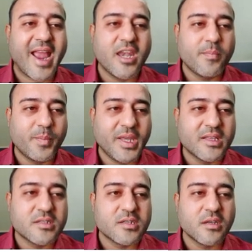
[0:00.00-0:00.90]
and
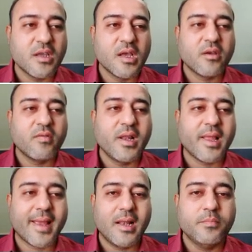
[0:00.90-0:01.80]
PNG will
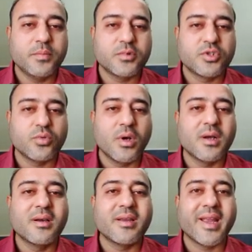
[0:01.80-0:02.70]
help to
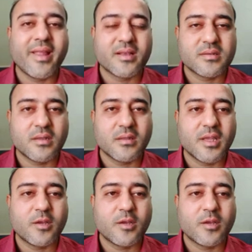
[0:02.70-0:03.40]
a great extent.